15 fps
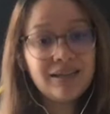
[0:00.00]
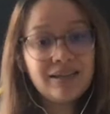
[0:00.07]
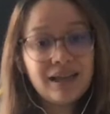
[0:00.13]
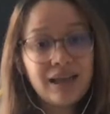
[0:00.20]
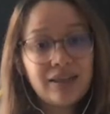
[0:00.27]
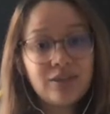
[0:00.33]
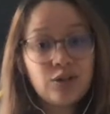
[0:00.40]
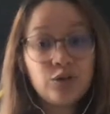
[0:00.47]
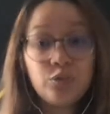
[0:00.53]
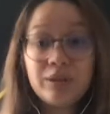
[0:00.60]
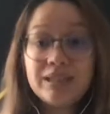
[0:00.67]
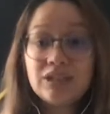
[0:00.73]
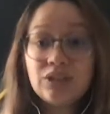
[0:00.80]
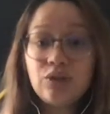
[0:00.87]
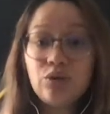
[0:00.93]
at the
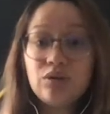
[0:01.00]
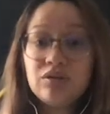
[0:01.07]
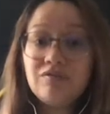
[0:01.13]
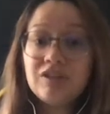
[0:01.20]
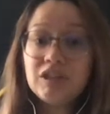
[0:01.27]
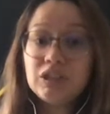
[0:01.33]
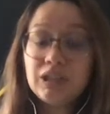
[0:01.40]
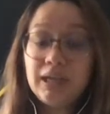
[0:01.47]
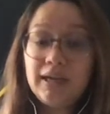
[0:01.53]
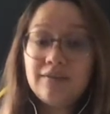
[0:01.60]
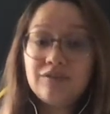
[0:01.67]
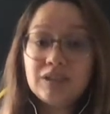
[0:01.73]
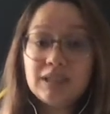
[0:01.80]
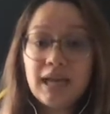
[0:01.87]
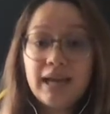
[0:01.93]
Norwegian University of
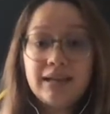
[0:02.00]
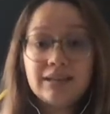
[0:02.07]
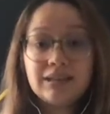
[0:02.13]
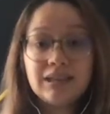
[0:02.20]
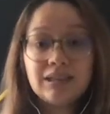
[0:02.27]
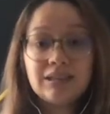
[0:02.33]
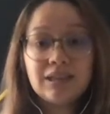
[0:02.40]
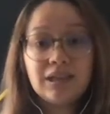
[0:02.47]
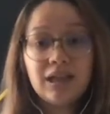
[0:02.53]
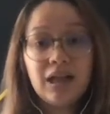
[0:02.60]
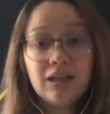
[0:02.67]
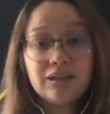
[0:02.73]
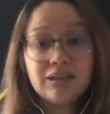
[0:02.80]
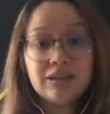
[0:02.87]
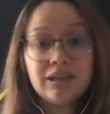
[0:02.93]
Science and
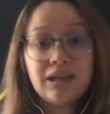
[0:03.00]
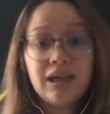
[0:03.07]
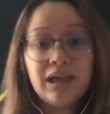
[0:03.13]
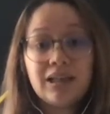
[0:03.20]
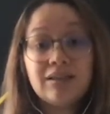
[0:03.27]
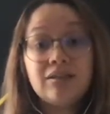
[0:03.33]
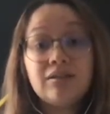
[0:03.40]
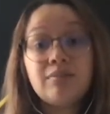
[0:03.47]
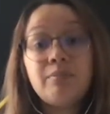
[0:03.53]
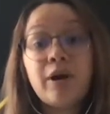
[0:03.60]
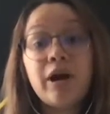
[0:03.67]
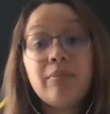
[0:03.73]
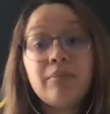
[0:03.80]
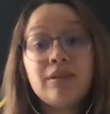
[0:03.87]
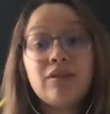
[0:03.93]
Technology at the
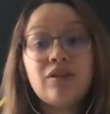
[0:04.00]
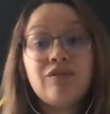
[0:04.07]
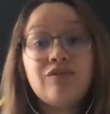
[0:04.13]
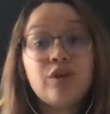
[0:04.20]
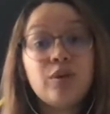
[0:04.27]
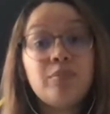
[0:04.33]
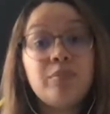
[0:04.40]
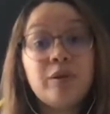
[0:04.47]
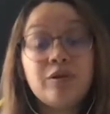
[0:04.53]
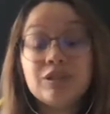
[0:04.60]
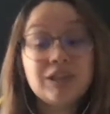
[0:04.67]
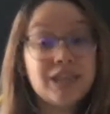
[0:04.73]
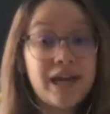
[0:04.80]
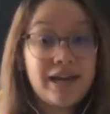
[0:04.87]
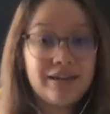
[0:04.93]
Department of Computer
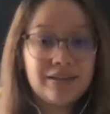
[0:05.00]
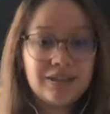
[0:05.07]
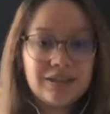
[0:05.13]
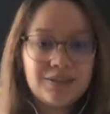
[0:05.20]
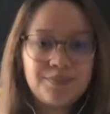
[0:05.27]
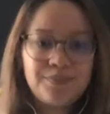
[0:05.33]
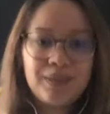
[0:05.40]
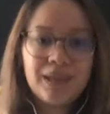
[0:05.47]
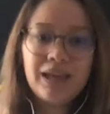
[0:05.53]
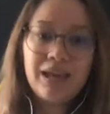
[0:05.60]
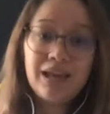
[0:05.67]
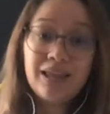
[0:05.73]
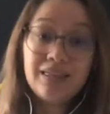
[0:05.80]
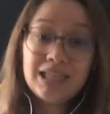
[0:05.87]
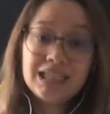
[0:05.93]
Science.
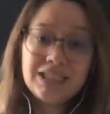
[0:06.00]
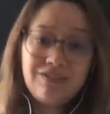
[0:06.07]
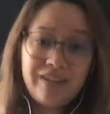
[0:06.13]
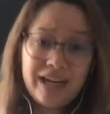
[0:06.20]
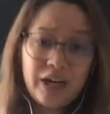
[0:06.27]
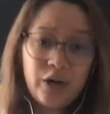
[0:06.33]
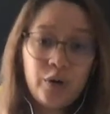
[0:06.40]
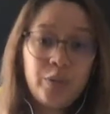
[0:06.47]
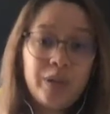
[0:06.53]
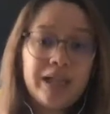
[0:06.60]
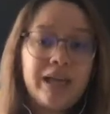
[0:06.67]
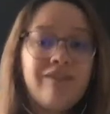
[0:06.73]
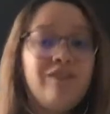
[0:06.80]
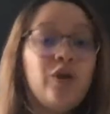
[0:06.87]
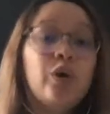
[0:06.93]
This video will
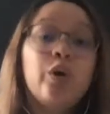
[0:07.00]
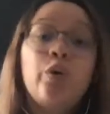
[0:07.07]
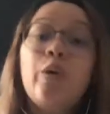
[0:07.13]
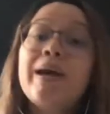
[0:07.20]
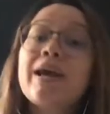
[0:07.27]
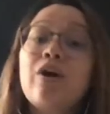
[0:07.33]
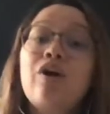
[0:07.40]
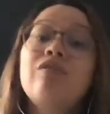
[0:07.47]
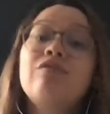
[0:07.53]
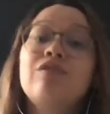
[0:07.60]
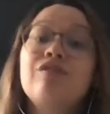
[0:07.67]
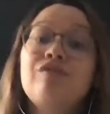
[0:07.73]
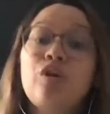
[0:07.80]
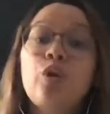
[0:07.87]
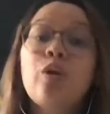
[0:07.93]
give you a quick
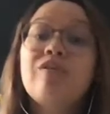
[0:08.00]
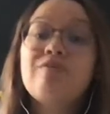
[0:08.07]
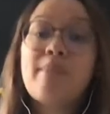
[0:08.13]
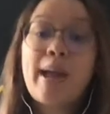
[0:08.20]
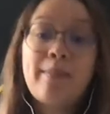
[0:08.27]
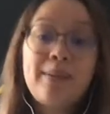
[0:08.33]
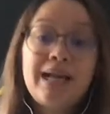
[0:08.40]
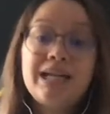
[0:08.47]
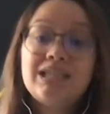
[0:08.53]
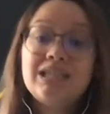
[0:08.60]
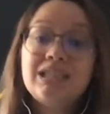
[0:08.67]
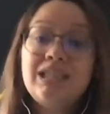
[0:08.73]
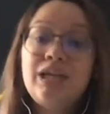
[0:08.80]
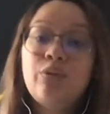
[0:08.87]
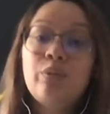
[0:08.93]
overview of my
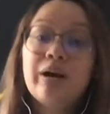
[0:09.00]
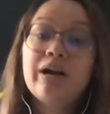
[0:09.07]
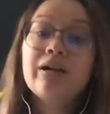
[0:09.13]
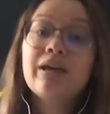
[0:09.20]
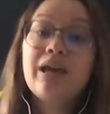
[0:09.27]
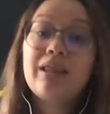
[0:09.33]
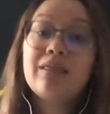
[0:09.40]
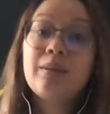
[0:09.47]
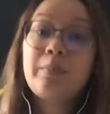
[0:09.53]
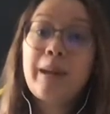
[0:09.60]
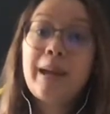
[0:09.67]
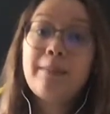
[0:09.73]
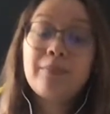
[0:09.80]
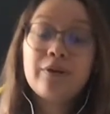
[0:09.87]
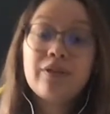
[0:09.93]
PhD work and the
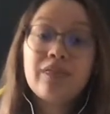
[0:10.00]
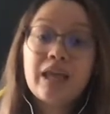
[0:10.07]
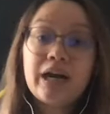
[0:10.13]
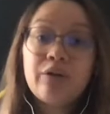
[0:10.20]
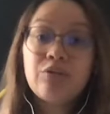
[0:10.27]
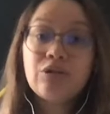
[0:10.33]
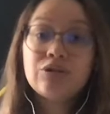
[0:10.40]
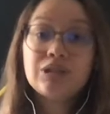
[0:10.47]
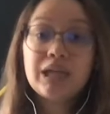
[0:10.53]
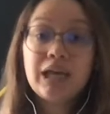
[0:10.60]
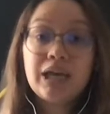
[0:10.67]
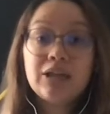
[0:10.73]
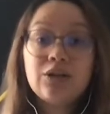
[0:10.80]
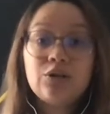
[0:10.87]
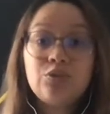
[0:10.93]
paper that I wrote
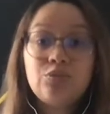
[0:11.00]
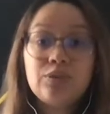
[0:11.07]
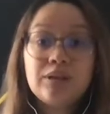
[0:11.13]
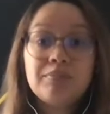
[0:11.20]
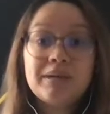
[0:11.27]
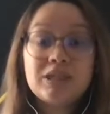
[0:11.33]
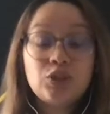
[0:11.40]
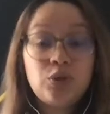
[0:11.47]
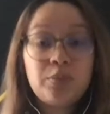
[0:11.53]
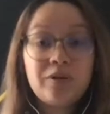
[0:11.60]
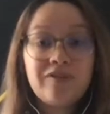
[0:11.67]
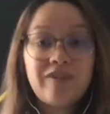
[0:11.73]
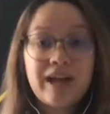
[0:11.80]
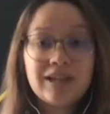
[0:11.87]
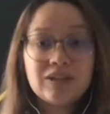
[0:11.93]
together with my
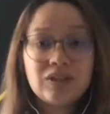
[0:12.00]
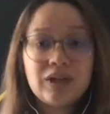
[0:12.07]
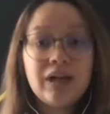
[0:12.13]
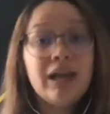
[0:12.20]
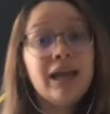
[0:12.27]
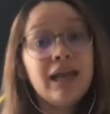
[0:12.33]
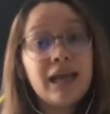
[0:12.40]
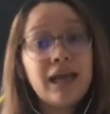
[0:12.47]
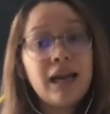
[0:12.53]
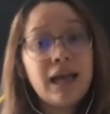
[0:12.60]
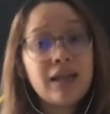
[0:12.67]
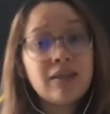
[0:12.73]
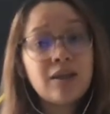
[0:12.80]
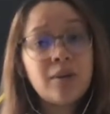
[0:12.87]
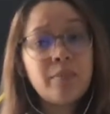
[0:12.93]
supervisor,
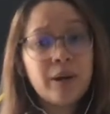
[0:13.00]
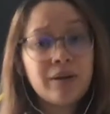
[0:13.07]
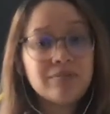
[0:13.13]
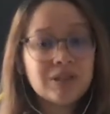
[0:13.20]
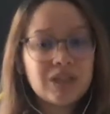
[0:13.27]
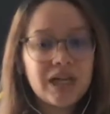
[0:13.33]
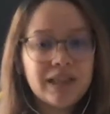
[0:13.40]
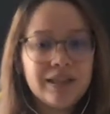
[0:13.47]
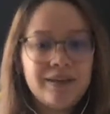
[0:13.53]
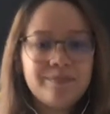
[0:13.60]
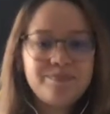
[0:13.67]
Elena Parmiggiani.